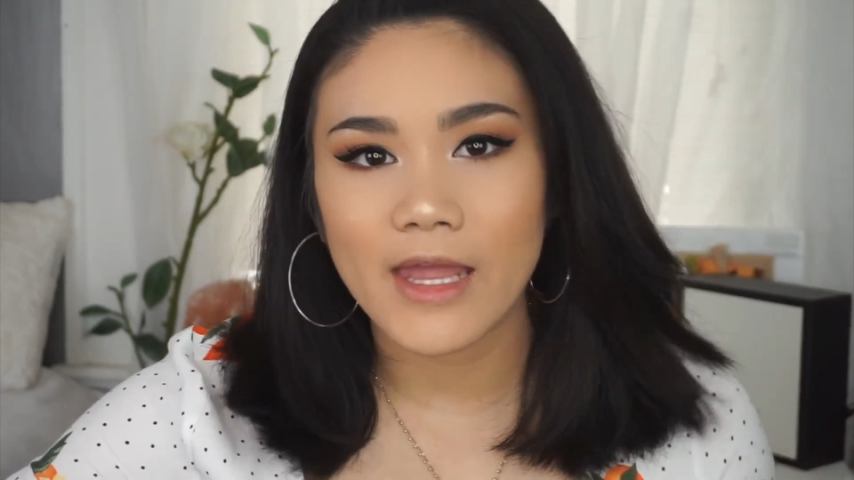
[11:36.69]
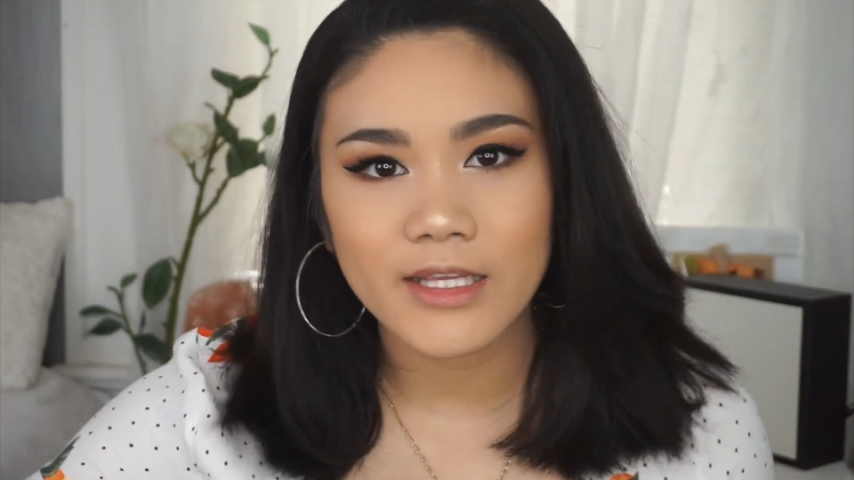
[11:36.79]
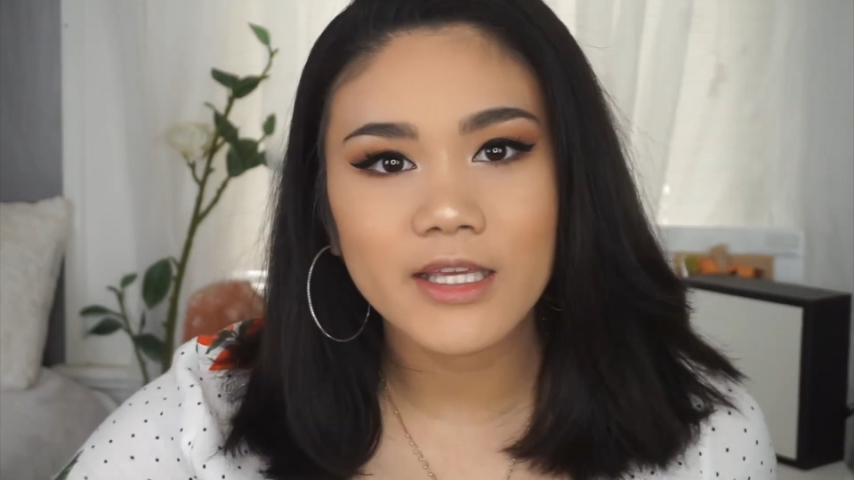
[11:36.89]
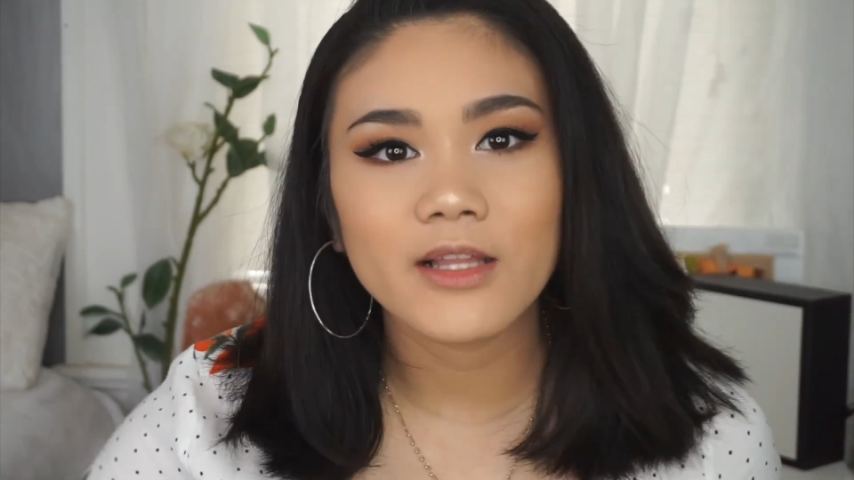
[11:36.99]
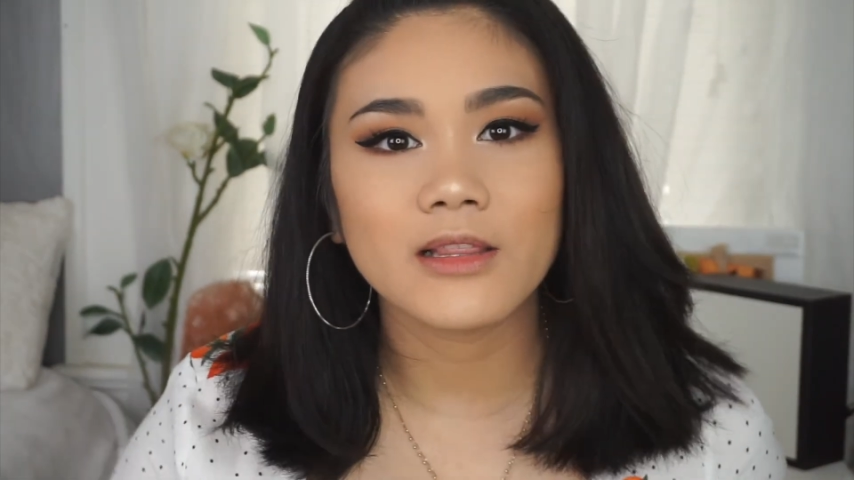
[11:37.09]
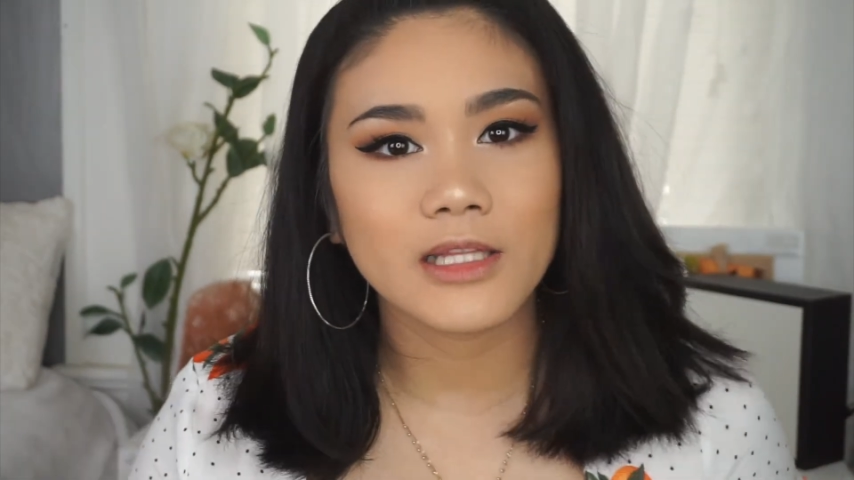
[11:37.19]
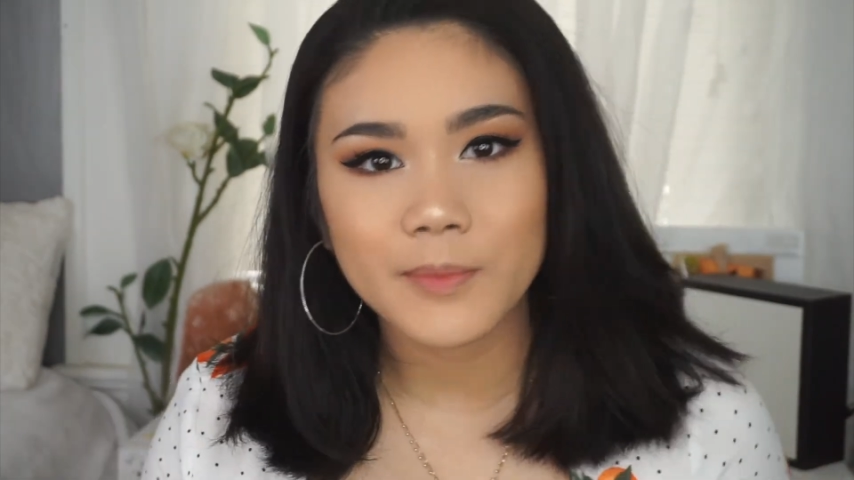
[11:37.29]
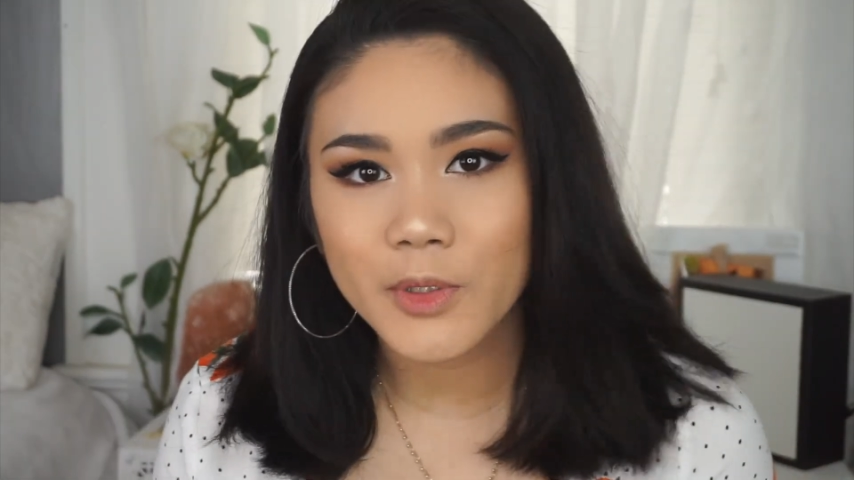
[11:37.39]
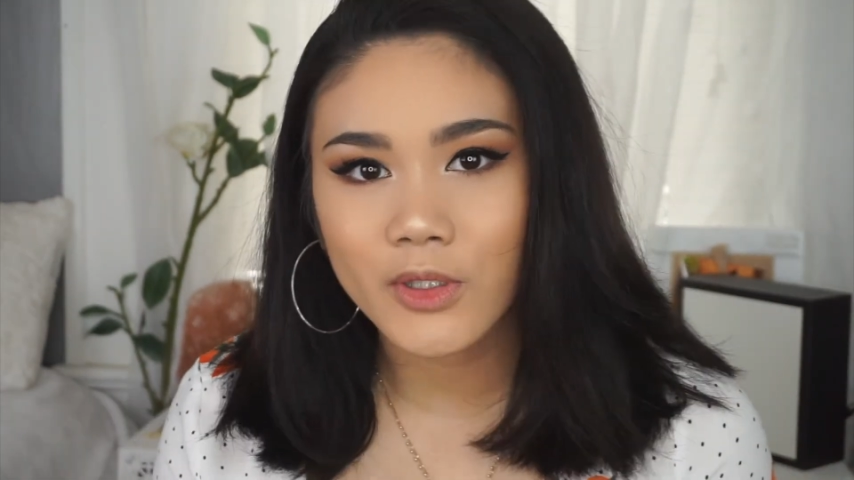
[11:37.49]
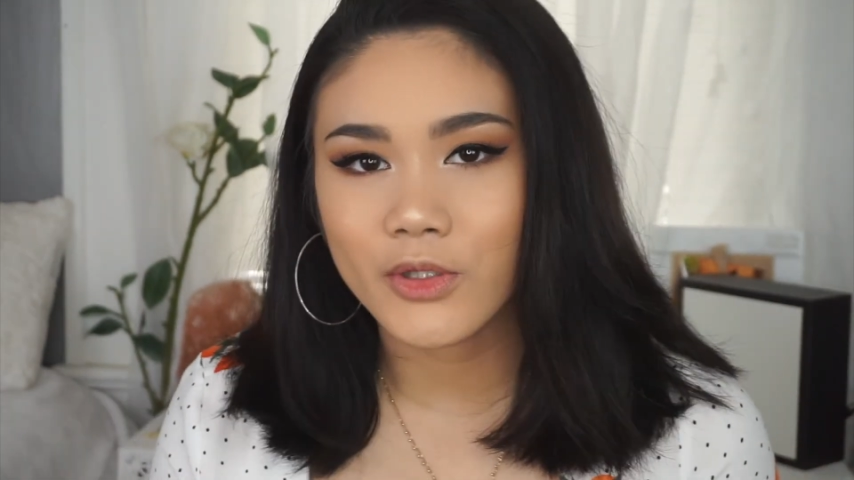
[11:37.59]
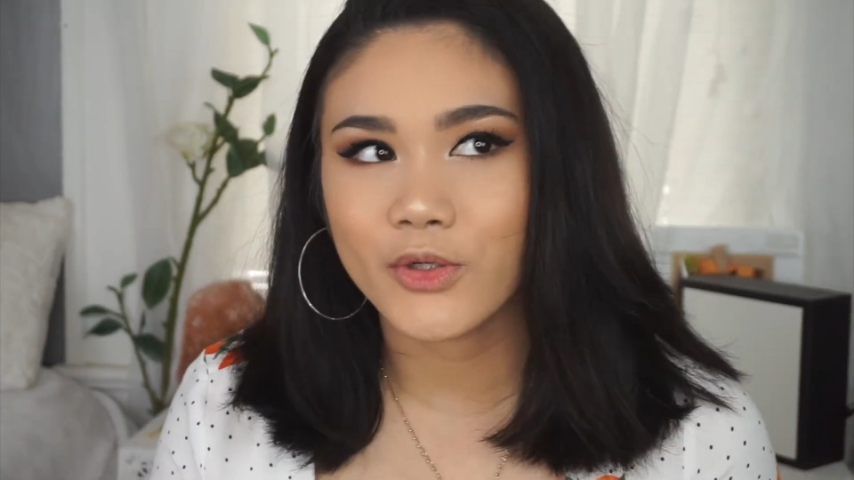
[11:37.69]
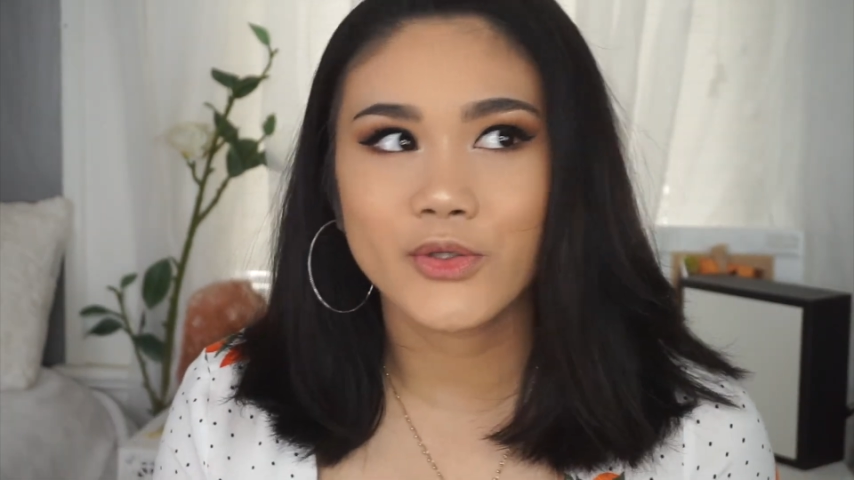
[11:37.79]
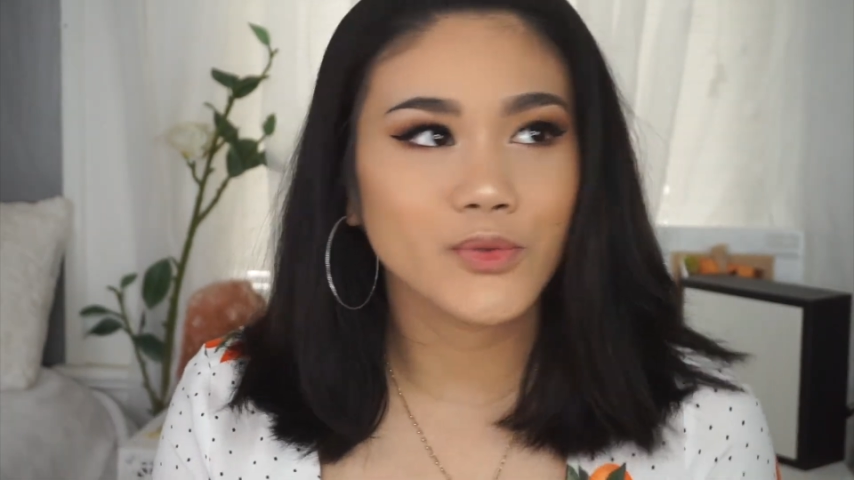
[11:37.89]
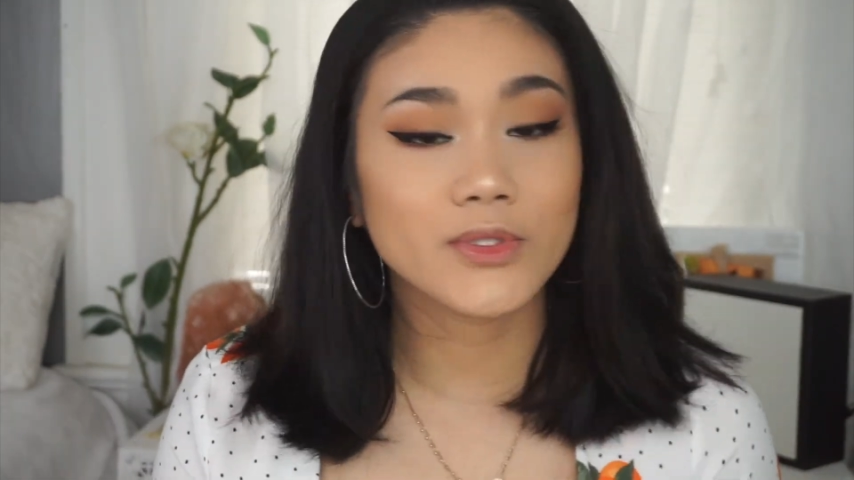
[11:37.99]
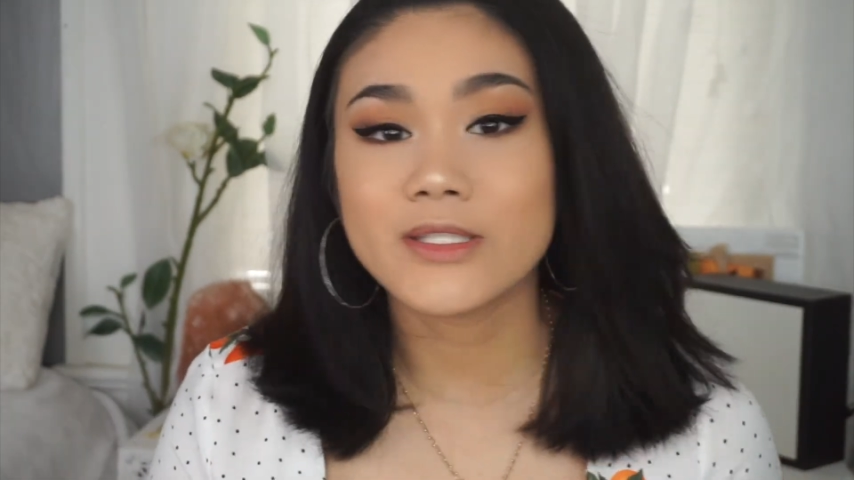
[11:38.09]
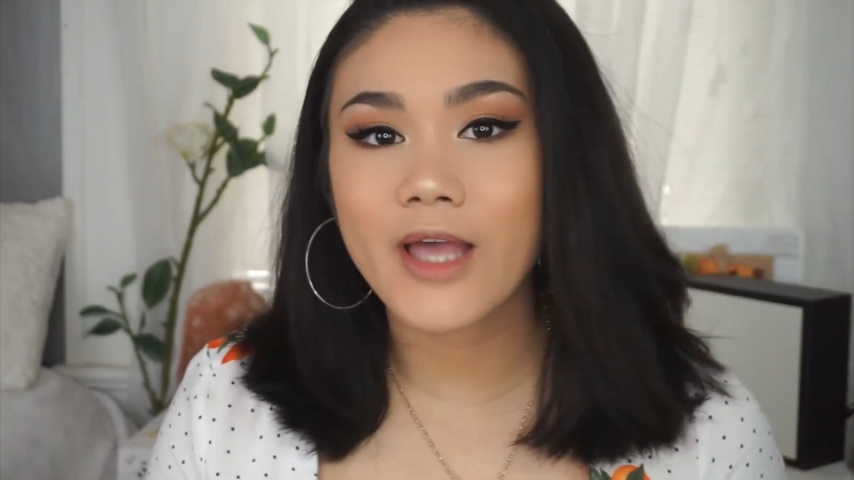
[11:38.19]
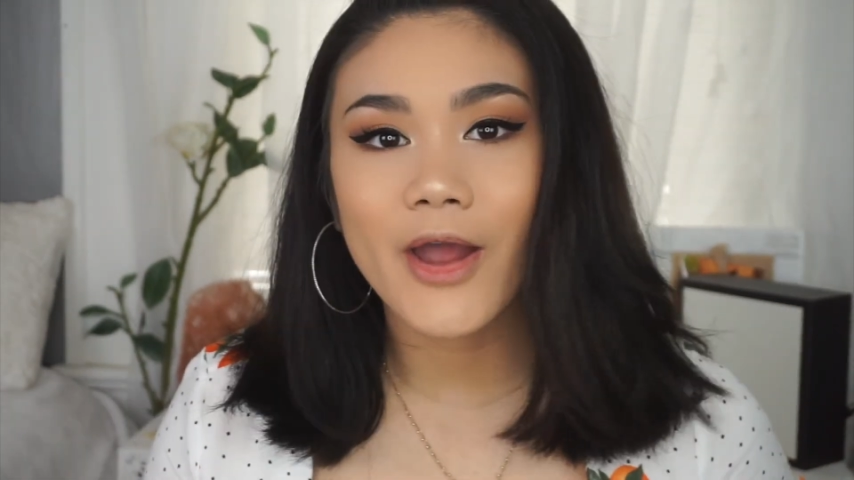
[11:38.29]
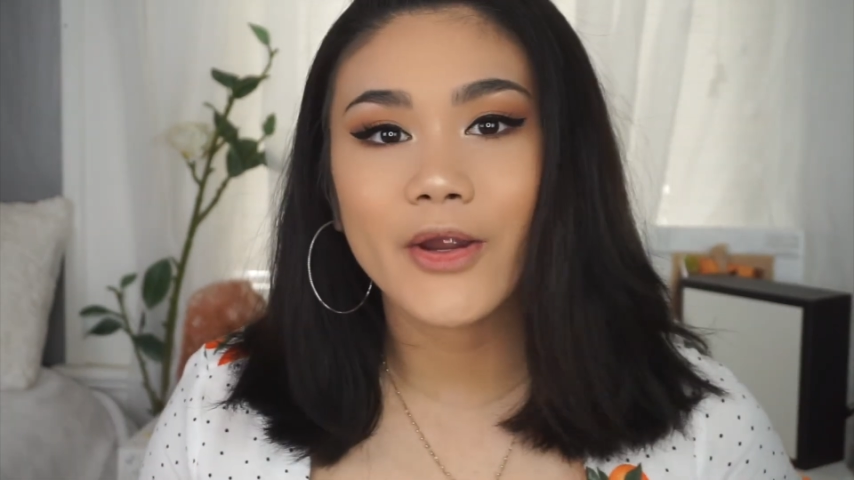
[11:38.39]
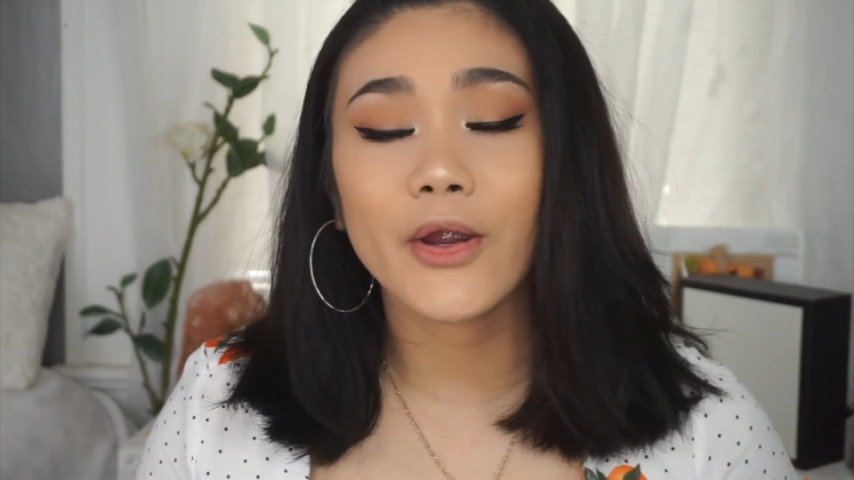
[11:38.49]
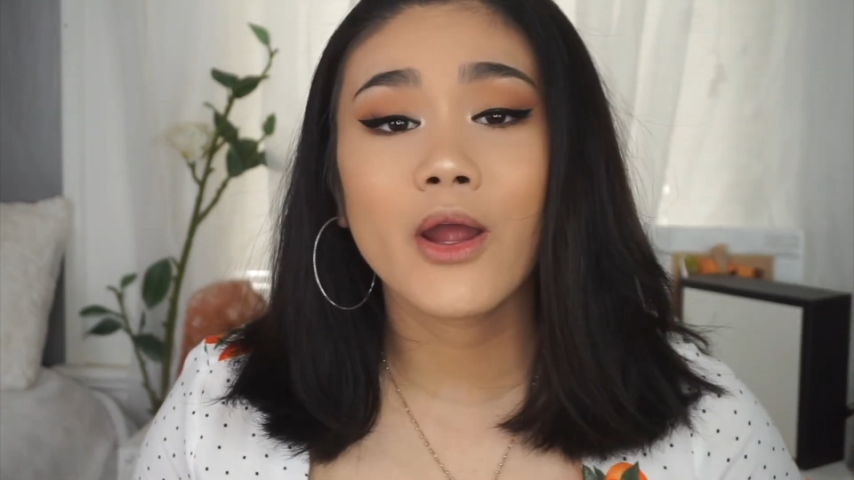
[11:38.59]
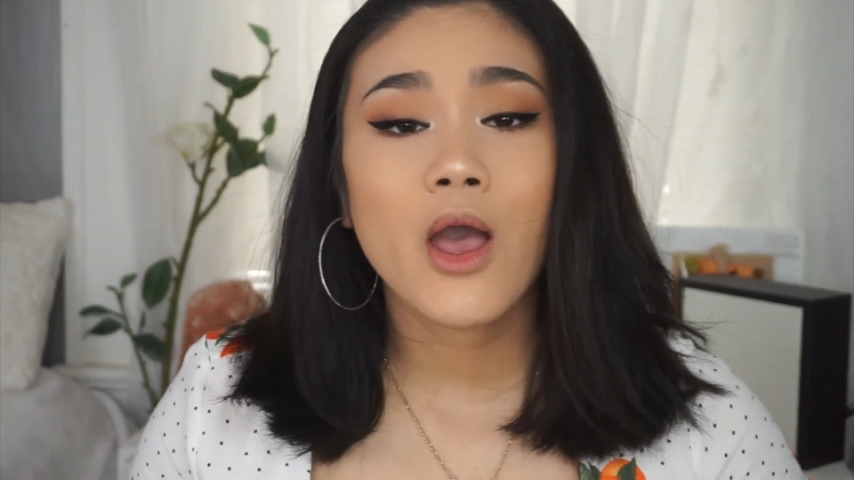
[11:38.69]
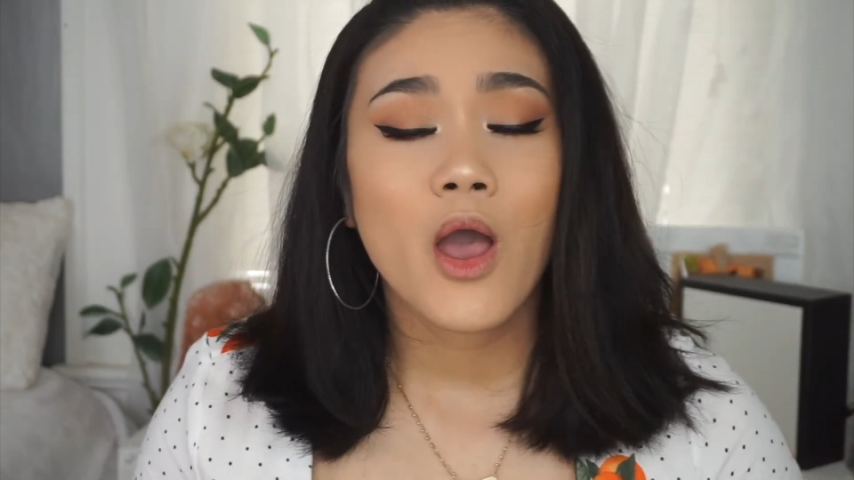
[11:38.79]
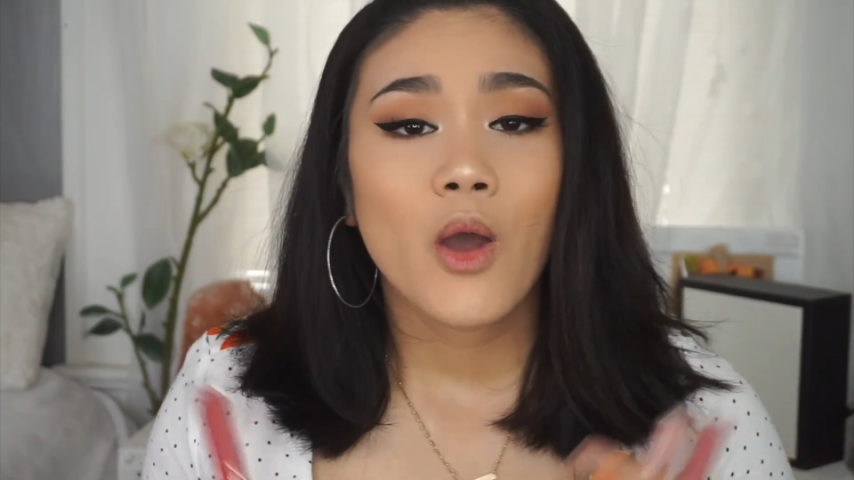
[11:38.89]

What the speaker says: any lip color you desire,